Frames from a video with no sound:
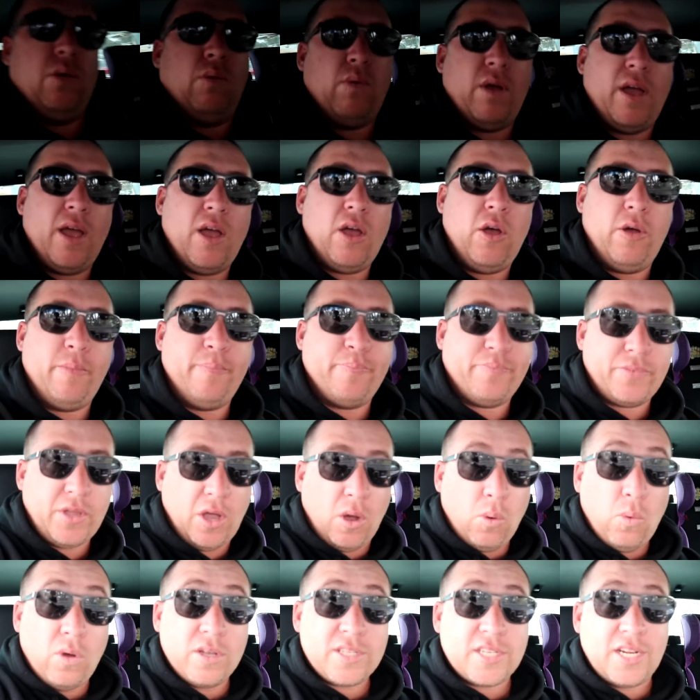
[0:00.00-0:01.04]
Well,
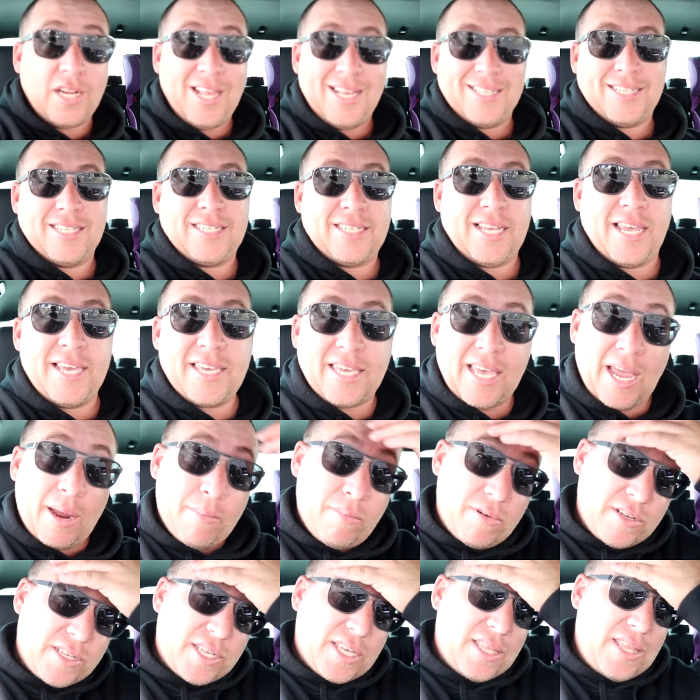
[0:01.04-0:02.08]
I wasn't allowed to take
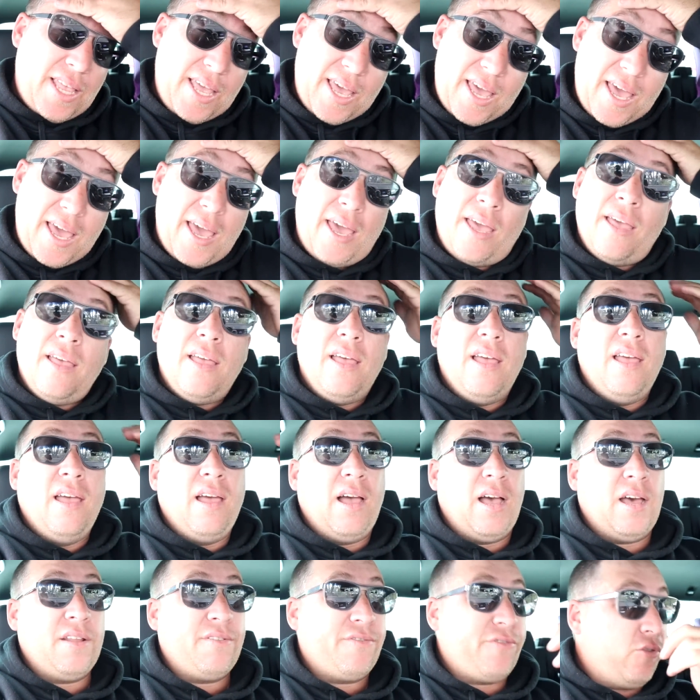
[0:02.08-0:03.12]
cameras in there,
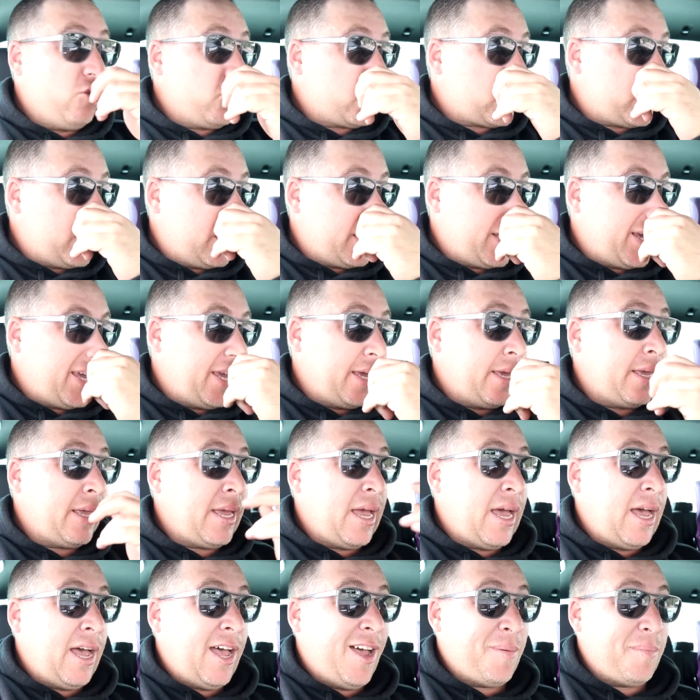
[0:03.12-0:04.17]
unfortunately,
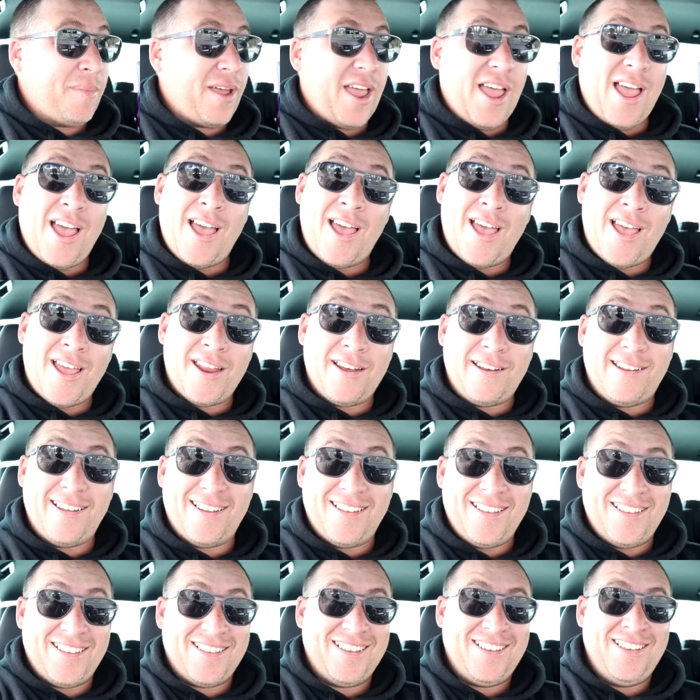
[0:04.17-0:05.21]
and
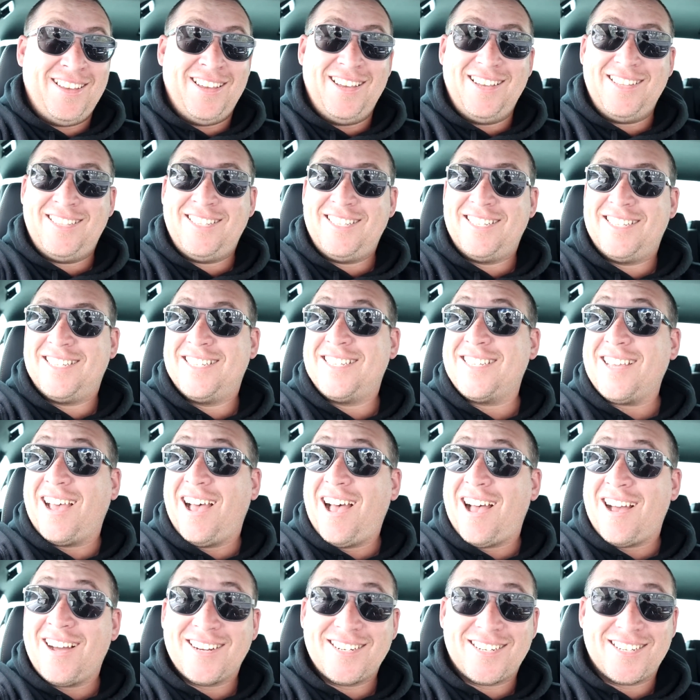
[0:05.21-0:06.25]
it
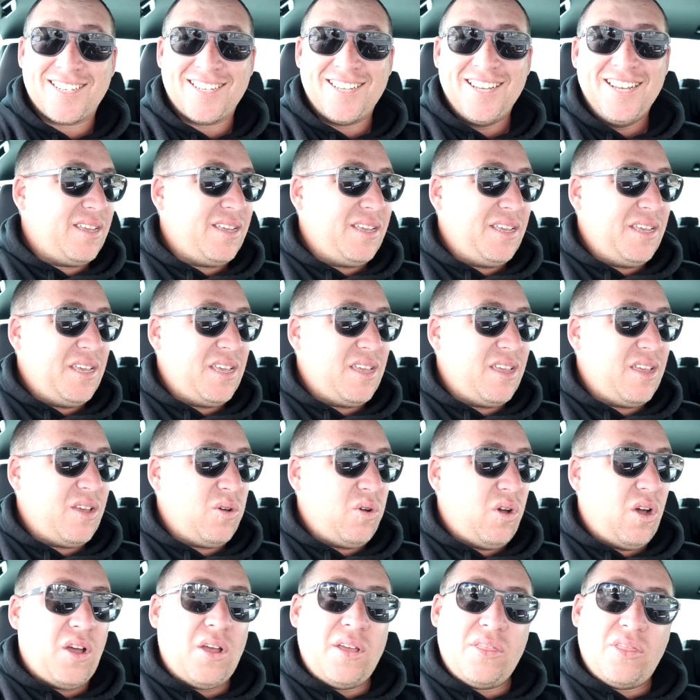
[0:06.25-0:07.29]
sucked.
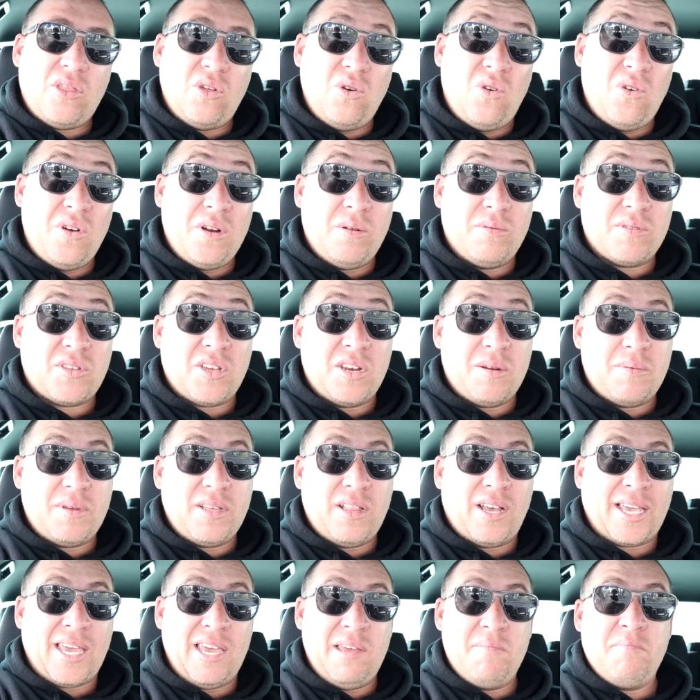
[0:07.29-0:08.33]
I thought it was going to be
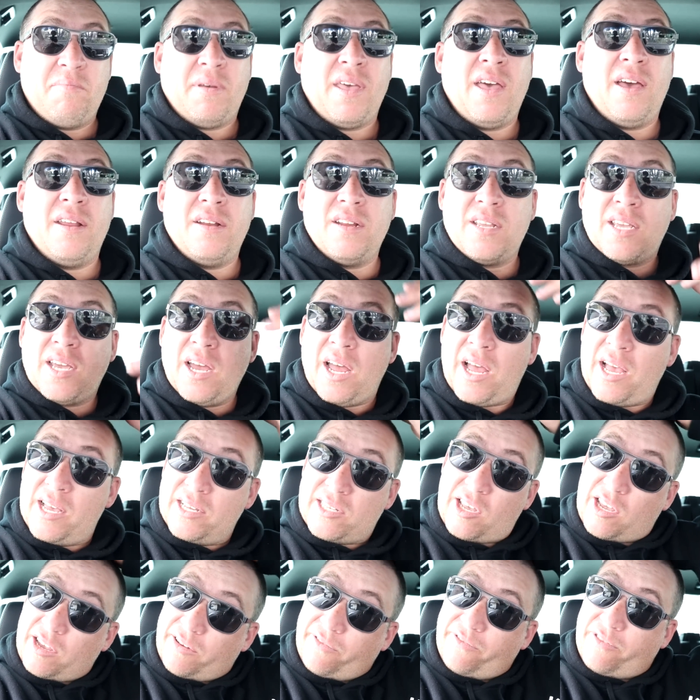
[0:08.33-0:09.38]
like impounded cars,
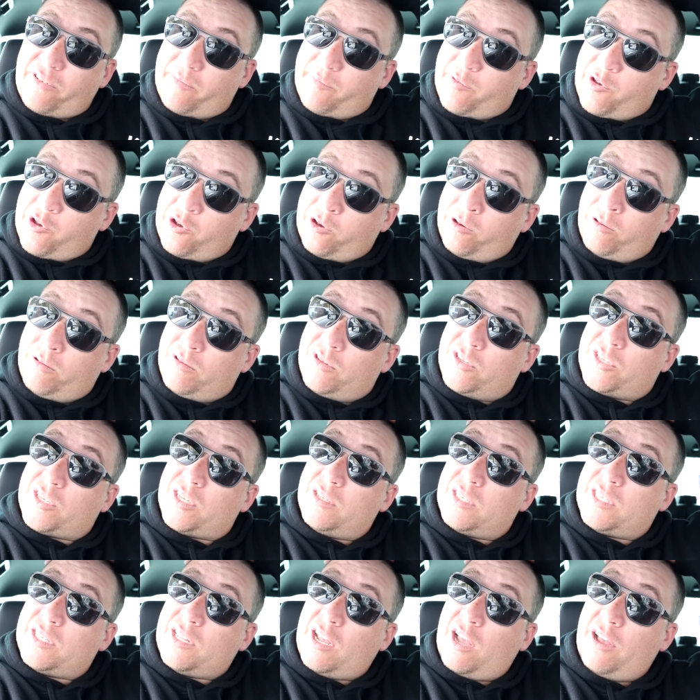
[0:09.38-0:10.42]
like from Hoons
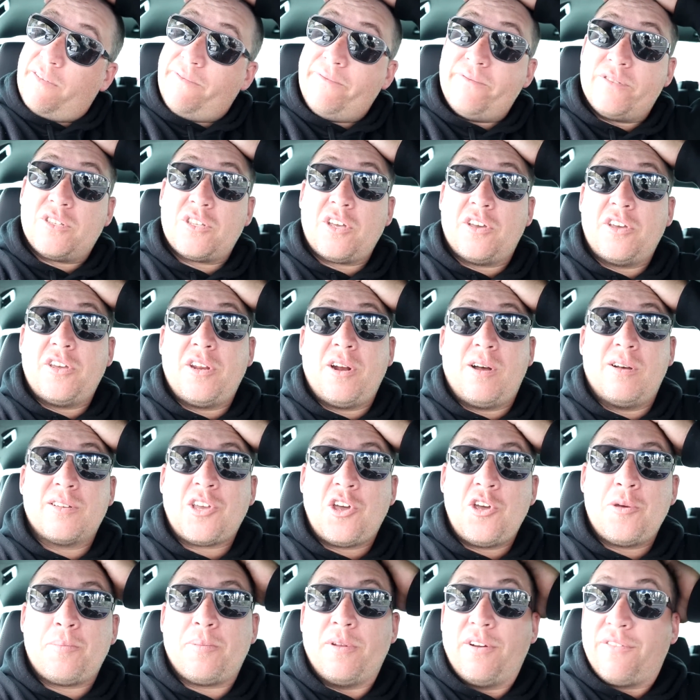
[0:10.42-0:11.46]
and stuff. So, you know, I was
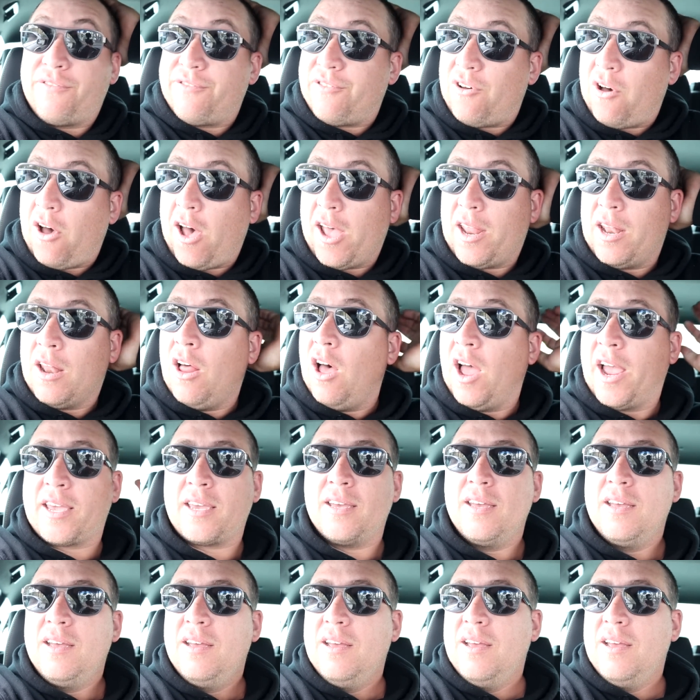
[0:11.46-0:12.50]
hoping to find like
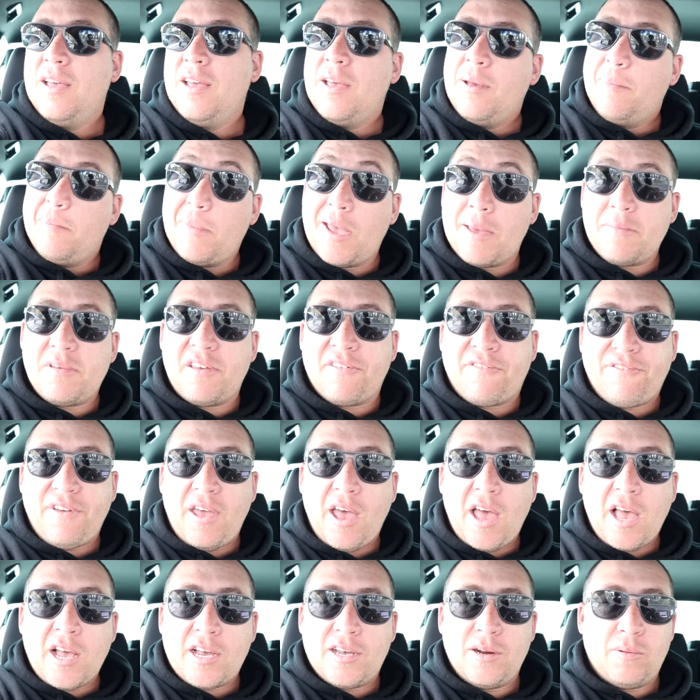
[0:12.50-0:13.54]
maybe a
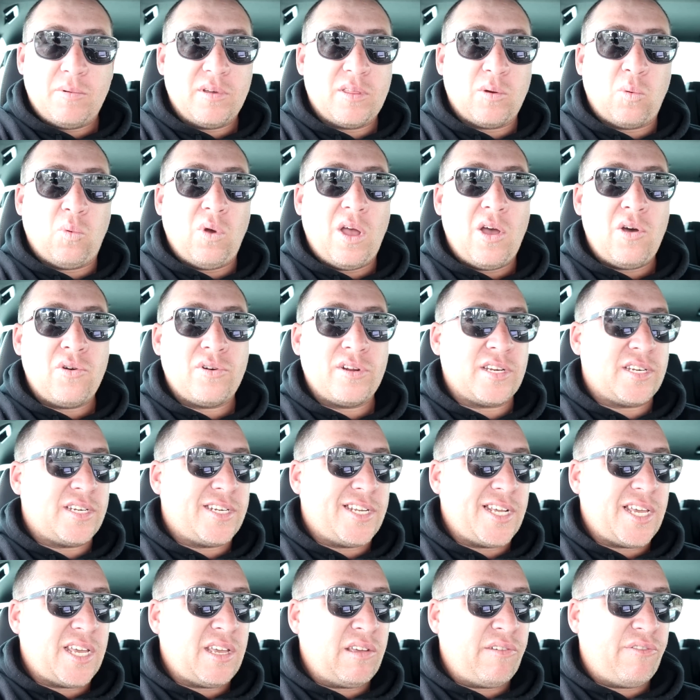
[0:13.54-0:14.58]
Falcon with a welded
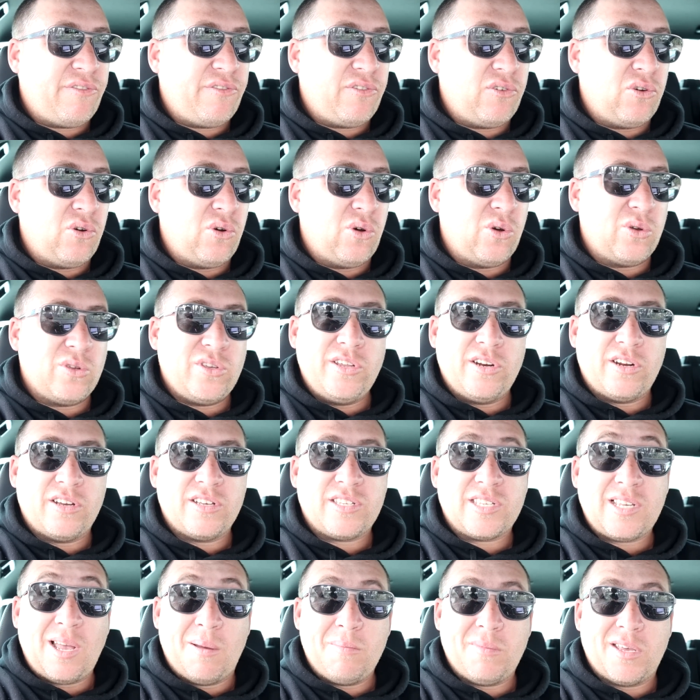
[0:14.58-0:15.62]
diff, or, you know,
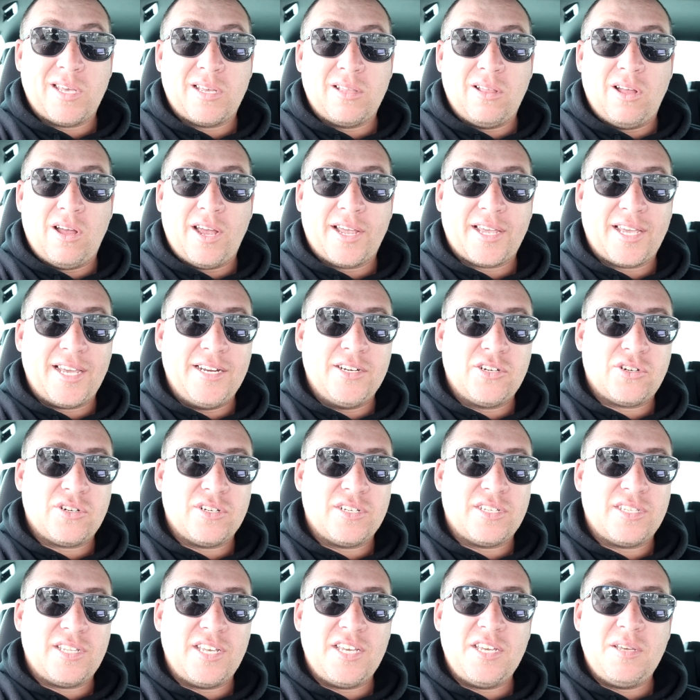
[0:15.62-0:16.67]
something like
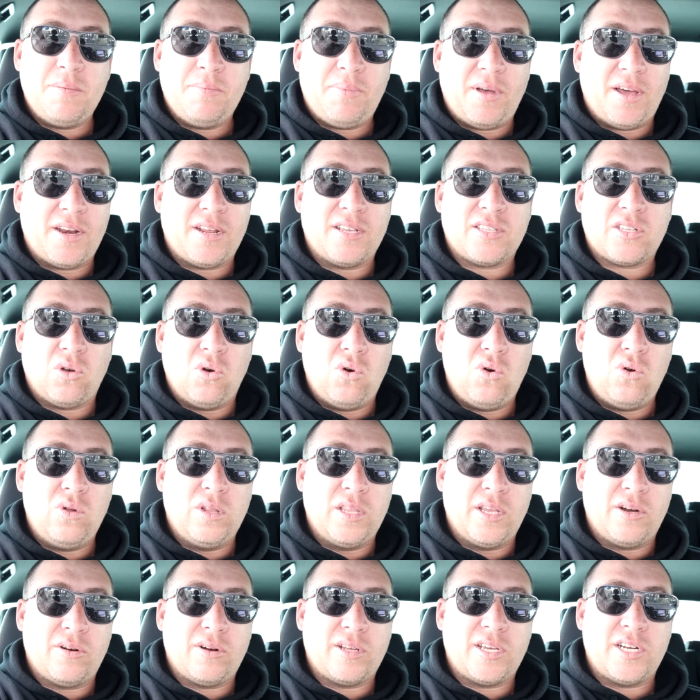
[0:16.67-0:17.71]
interesting, but it's all
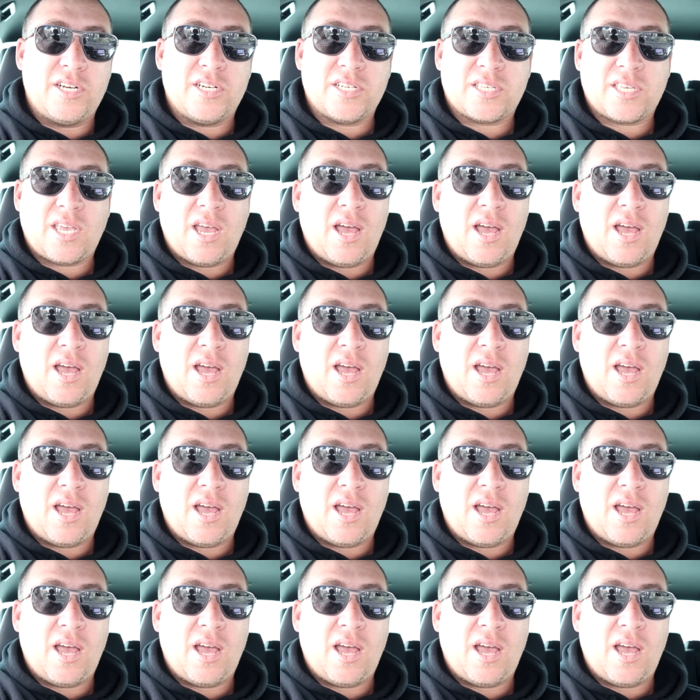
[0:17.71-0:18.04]
literally just